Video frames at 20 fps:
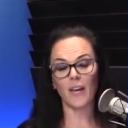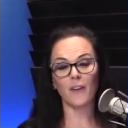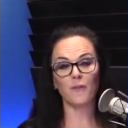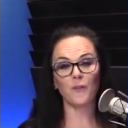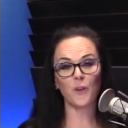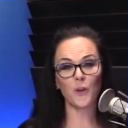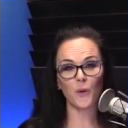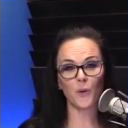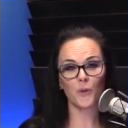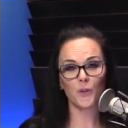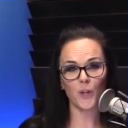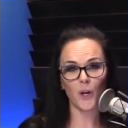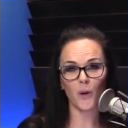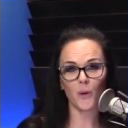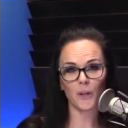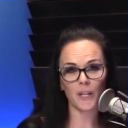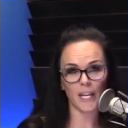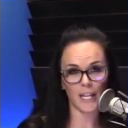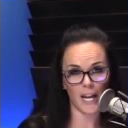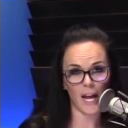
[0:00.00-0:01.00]
if you
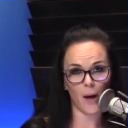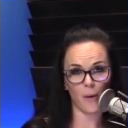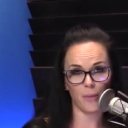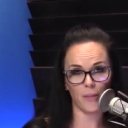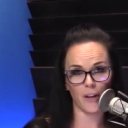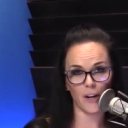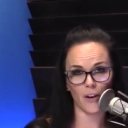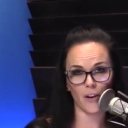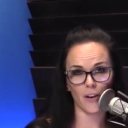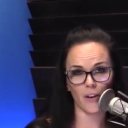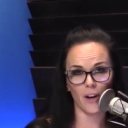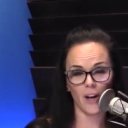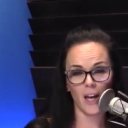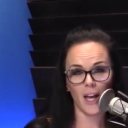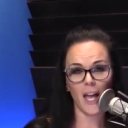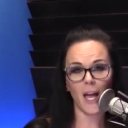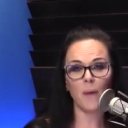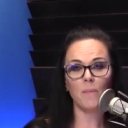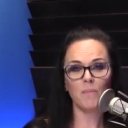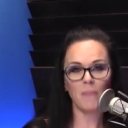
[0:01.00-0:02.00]
don't get out there
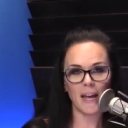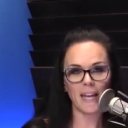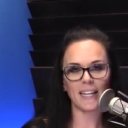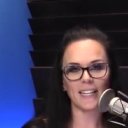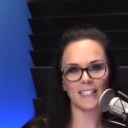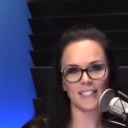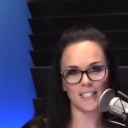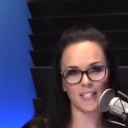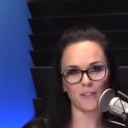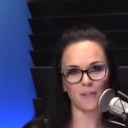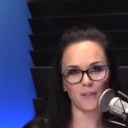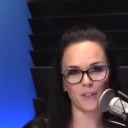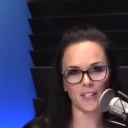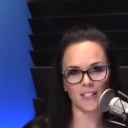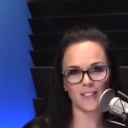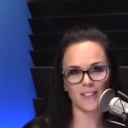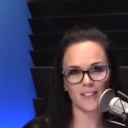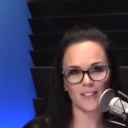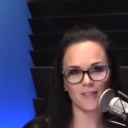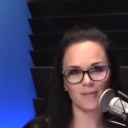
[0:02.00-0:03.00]
and make a
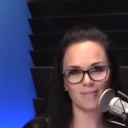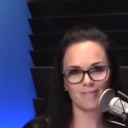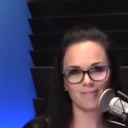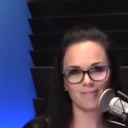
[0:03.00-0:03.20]
difference.